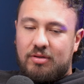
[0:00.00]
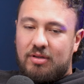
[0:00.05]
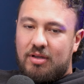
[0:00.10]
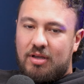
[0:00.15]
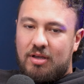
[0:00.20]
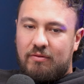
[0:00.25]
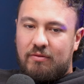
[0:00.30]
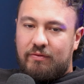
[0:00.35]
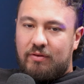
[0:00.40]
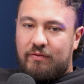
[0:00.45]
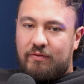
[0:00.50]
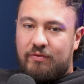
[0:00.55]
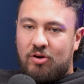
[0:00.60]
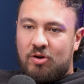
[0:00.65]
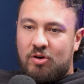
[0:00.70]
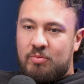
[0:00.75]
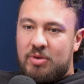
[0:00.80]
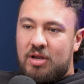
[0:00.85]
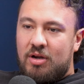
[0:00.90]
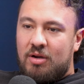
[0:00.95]
if if you're
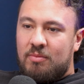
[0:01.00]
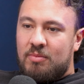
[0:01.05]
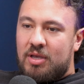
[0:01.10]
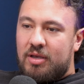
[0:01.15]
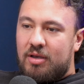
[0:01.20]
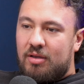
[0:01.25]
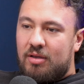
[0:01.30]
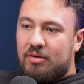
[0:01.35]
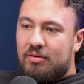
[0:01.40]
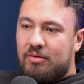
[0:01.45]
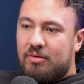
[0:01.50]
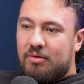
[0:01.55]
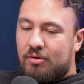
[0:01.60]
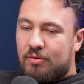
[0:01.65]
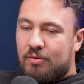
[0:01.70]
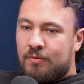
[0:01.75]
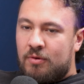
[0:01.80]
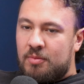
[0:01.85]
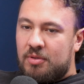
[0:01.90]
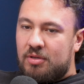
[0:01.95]
a betting man or
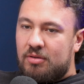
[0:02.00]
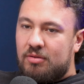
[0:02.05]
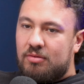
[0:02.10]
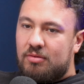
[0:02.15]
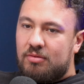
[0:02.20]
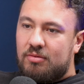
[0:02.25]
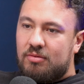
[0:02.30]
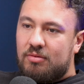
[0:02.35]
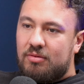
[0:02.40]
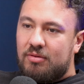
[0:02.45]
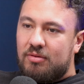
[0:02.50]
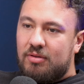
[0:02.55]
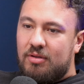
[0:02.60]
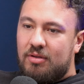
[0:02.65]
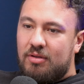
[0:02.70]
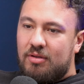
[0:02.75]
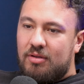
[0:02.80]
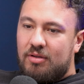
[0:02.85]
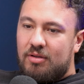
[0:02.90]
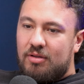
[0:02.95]
woman,
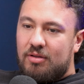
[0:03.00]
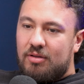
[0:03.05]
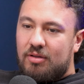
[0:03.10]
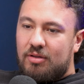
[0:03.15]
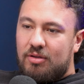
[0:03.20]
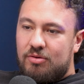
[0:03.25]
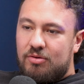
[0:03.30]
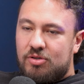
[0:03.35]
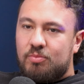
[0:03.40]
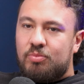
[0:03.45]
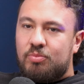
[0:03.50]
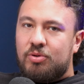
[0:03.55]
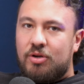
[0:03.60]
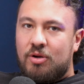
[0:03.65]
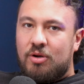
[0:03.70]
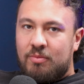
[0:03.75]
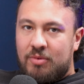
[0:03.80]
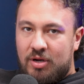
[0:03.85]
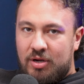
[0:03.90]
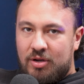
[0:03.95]
mm-hmm. you should put
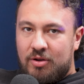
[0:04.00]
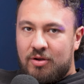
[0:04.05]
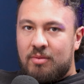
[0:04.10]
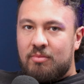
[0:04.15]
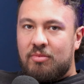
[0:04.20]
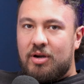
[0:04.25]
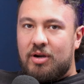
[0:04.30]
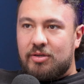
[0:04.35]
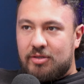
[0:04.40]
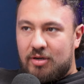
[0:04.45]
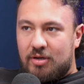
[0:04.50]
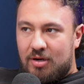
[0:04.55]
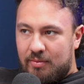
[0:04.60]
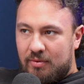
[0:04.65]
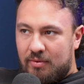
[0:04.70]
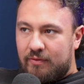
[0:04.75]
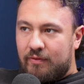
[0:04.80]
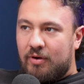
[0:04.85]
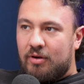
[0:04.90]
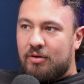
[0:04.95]
your money on Bryce
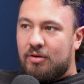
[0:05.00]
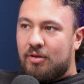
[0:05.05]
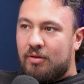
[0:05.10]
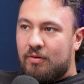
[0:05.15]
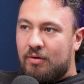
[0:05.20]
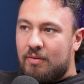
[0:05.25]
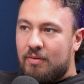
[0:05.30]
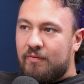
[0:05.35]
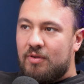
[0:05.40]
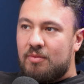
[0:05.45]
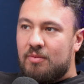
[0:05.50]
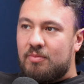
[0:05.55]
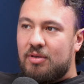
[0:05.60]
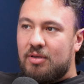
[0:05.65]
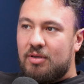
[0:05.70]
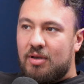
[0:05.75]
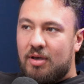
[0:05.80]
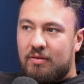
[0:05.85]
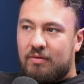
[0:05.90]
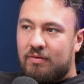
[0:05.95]
Harper for another
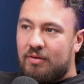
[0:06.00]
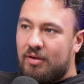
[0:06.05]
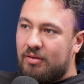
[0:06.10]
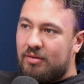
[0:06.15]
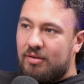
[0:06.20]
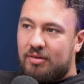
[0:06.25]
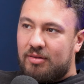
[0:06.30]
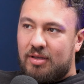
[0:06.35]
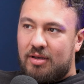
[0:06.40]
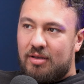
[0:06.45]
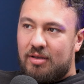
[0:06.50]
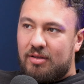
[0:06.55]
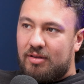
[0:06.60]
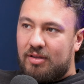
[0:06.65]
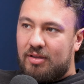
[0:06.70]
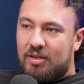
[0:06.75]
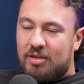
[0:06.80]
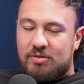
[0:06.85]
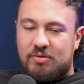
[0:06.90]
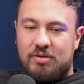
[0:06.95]
MVP. I think that that
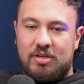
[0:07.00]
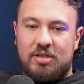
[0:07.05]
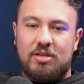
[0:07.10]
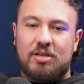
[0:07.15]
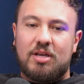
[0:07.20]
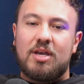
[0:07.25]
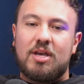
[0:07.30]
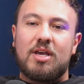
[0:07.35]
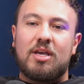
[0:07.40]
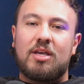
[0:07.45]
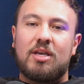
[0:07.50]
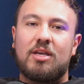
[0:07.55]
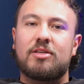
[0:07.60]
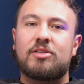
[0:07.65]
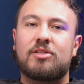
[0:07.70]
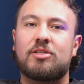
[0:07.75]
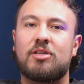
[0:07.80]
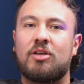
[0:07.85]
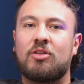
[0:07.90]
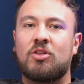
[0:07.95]
he's hit, he's
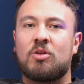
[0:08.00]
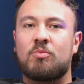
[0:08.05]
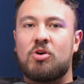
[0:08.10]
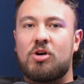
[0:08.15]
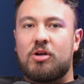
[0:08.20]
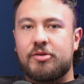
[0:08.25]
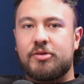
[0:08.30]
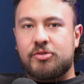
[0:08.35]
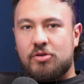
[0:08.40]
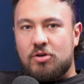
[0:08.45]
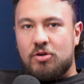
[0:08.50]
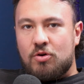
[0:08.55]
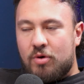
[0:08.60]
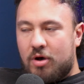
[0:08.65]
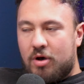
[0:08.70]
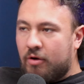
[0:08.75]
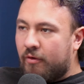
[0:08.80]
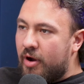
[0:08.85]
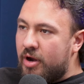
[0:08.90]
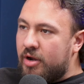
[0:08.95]
seeing the ball so
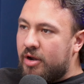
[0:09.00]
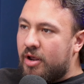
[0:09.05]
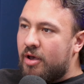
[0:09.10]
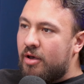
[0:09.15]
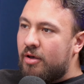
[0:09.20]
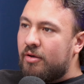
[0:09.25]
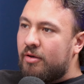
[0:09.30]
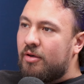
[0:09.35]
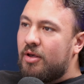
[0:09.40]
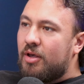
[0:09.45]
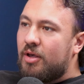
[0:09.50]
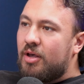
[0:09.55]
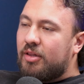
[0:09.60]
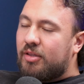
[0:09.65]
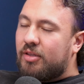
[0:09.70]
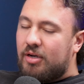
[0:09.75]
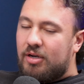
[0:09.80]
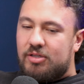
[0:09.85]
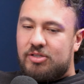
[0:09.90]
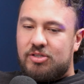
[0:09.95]
well right now mm-hmm.
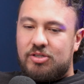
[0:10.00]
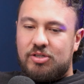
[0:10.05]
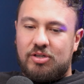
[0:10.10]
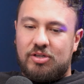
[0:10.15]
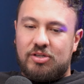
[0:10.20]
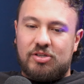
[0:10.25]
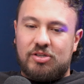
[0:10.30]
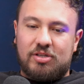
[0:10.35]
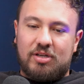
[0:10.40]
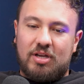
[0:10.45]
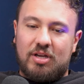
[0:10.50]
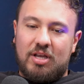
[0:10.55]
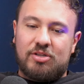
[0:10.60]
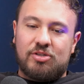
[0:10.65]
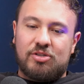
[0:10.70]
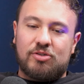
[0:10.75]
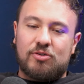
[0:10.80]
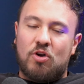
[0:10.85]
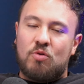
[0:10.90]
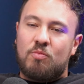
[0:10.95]
that it's just it's
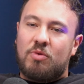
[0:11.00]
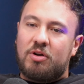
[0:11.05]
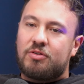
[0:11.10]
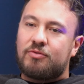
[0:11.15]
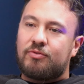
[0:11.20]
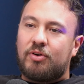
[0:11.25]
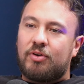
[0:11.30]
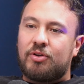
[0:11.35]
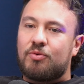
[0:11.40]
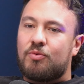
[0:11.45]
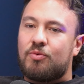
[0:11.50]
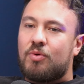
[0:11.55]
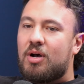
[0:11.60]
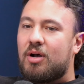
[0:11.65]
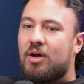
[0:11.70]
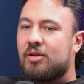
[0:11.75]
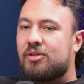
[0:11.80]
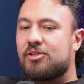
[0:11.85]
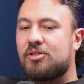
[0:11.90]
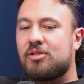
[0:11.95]
so much fun to
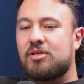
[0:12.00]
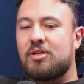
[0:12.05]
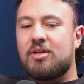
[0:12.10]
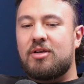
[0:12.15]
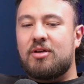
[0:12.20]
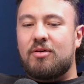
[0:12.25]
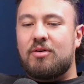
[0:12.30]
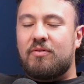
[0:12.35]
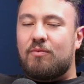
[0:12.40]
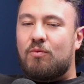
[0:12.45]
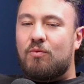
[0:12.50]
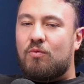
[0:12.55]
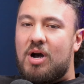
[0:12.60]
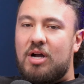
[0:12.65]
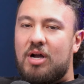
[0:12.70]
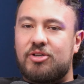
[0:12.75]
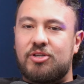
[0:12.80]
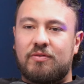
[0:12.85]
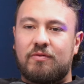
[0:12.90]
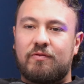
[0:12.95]
watch.
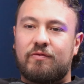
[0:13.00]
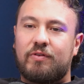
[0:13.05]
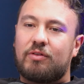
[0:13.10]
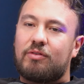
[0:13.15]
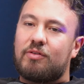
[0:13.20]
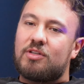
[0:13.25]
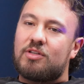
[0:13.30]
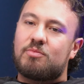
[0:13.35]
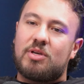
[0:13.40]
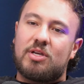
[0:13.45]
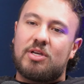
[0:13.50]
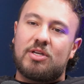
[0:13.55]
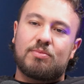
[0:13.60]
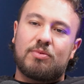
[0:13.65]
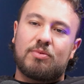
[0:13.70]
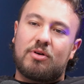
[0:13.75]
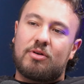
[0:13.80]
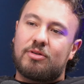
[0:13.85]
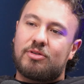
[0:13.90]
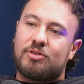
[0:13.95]
Watching Phillies
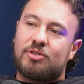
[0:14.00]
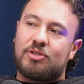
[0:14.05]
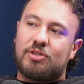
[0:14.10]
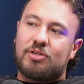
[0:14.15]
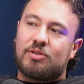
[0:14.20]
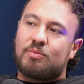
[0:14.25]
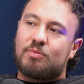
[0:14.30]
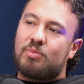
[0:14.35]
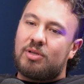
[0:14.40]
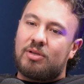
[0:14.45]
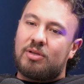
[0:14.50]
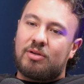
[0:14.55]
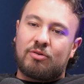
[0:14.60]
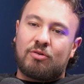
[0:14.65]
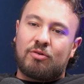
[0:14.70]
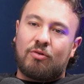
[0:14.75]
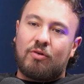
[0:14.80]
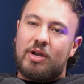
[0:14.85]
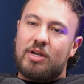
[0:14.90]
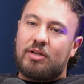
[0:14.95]
baseball has just been
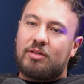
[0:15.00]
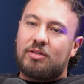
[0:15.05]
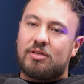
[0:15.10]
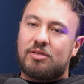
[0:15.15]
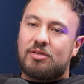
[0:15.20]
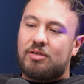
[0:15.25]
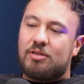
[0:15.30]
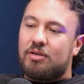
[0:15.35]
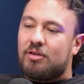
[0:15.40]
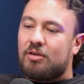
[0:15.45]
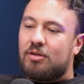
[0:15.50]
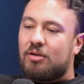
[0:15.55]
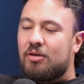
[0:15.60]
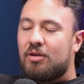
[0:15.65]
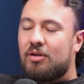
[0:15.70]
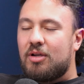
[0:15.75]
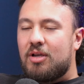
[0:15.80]
great this year.